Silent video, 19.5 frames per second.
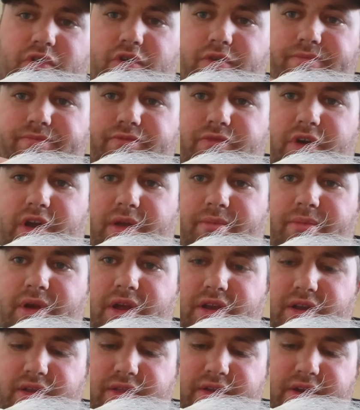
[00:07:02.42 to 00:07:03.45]
So, right,
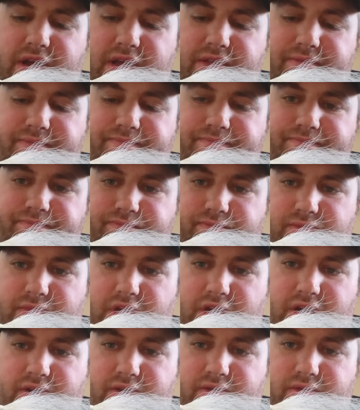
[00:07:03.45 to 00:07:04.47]
bring your thread,
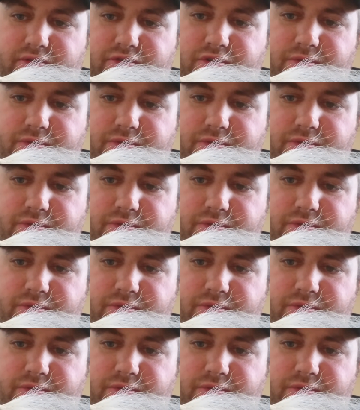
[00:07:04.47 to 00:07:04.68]
there,